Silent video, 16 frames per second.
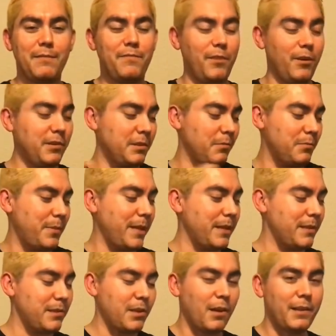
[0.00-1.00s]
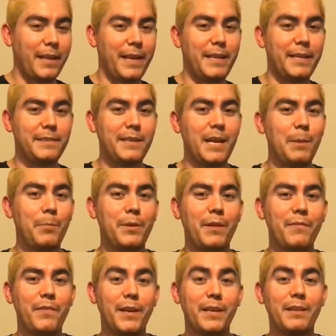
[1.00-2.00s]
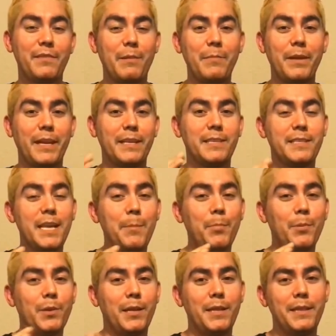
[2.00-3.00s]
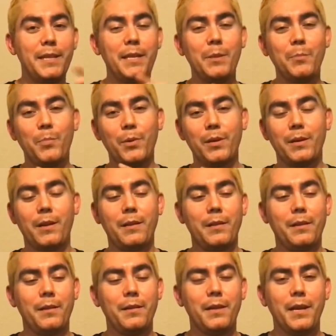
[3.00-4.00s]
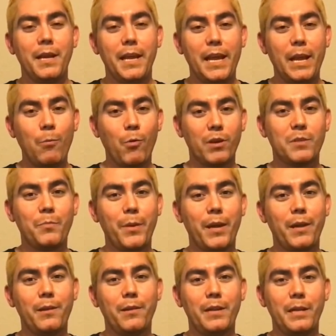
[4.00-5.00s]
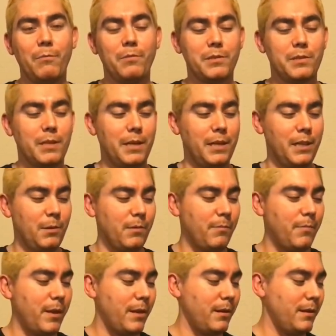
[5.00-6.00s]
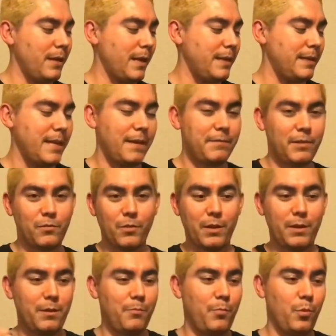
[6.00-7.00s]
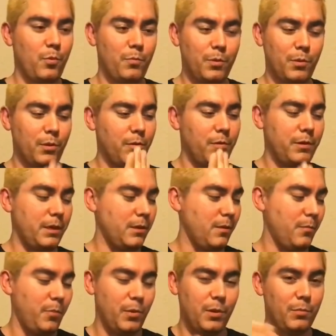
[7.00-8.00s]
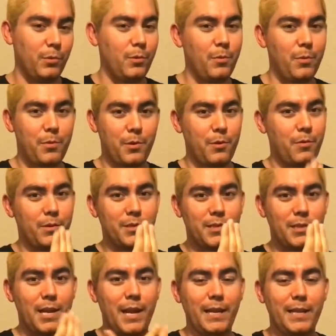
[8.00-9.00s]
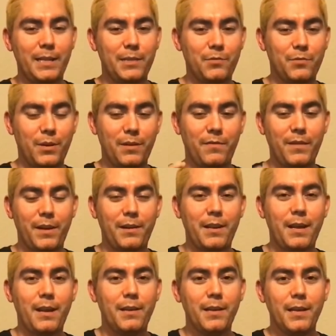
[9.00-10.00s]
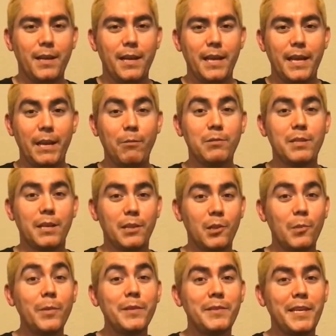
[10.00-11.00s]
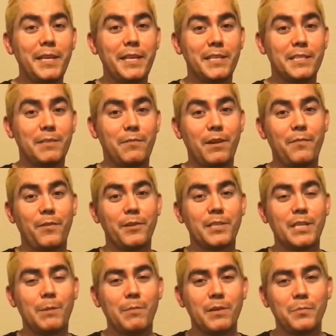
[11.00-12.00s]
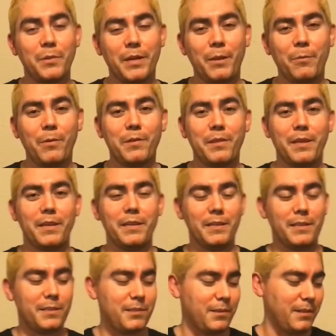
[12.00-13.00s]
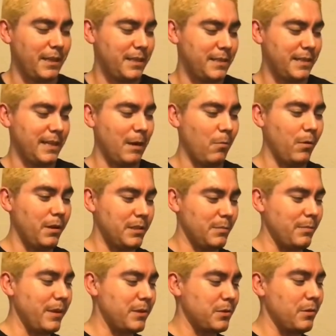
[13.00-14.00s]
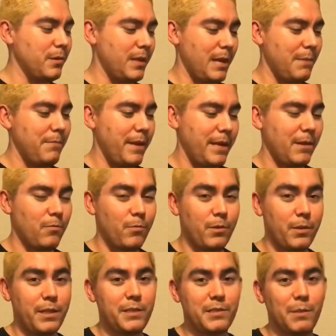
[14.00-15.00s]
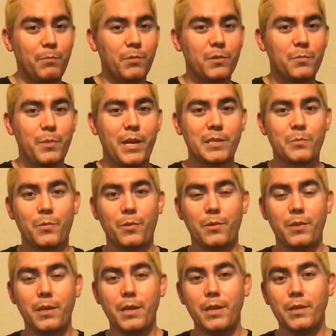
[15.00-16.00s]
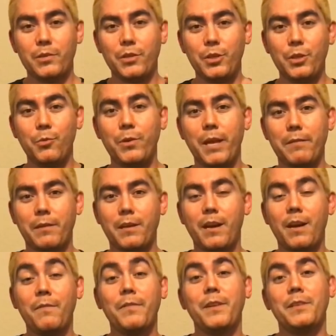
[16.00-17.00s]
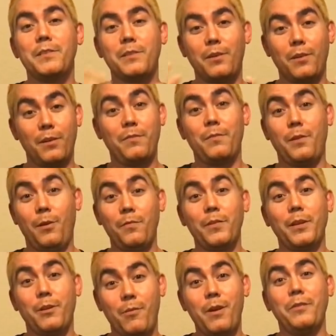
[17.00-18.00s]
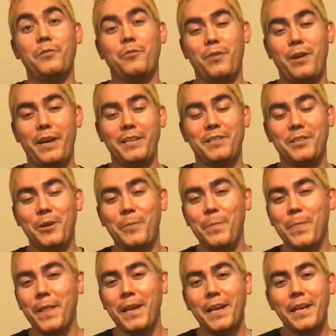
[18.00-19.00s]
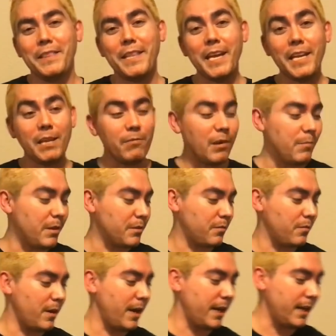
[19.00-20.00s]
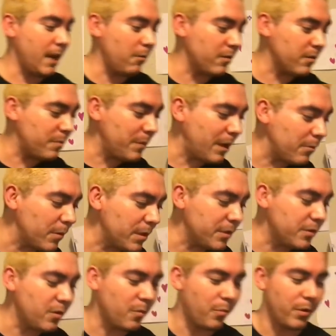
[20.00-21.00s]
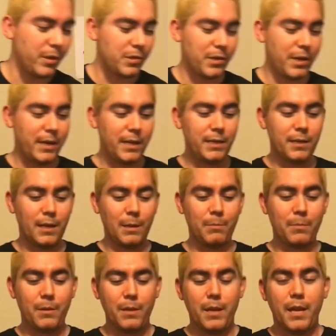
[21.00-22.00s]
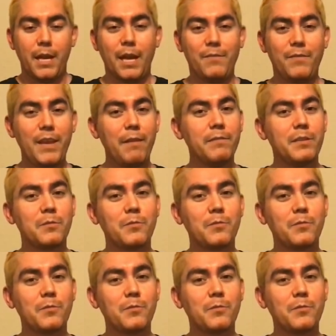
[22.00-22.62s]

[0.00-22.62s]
first it was being installed ahead of time, but I figured if I make it separately and then put it on there, it worked better, and it was a little bit better, and I didn't have to try to pull a balloon through and slide it and try to figure it out. It was a little bit tedious the very first time I was playing with it, and so like I said, I wanted to make sure that I made it really simple as possible so you would have the confidence to hopefully go out and try it. So thank you very much for hanging out with me. I really do appreciate it. If you haven't